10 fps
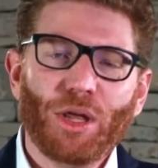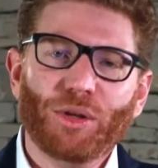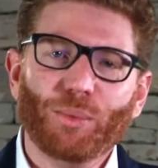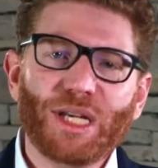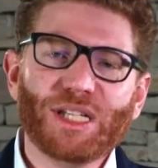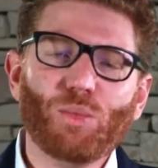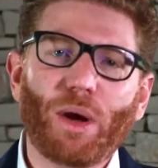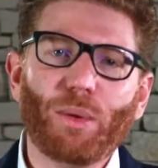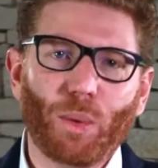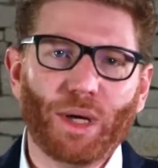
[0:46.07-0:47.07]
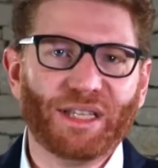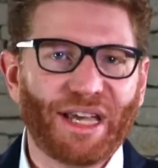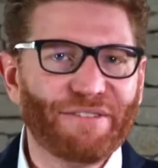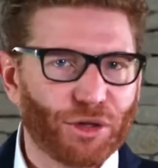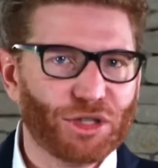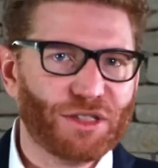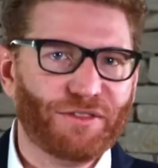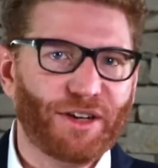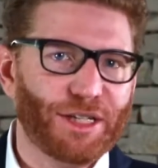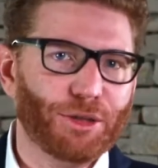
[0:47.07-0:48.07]
The reason why we want to
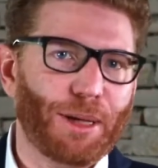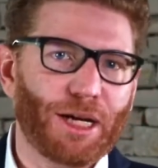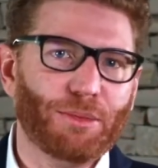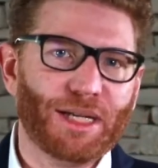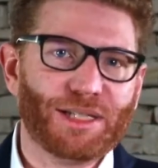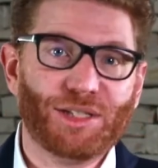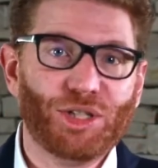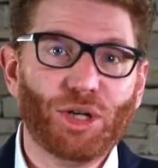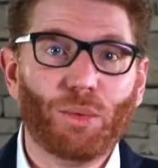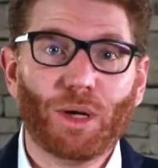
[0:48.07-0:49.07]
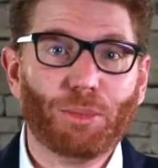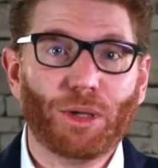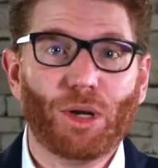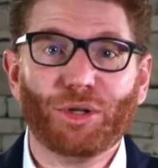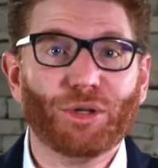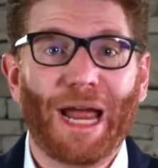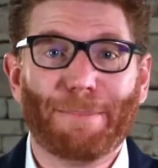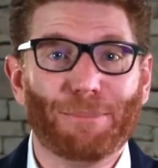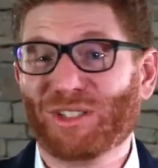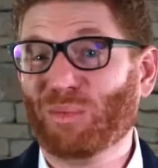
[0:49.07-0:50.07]
diversify your payer mix is you don't want to put all your
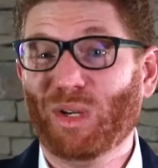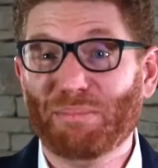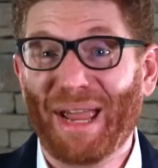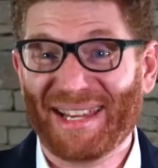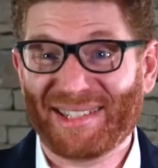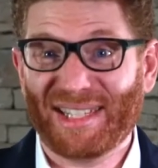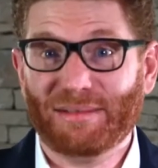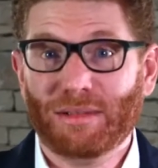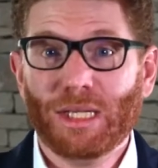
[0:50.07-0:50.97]
apples in one basket.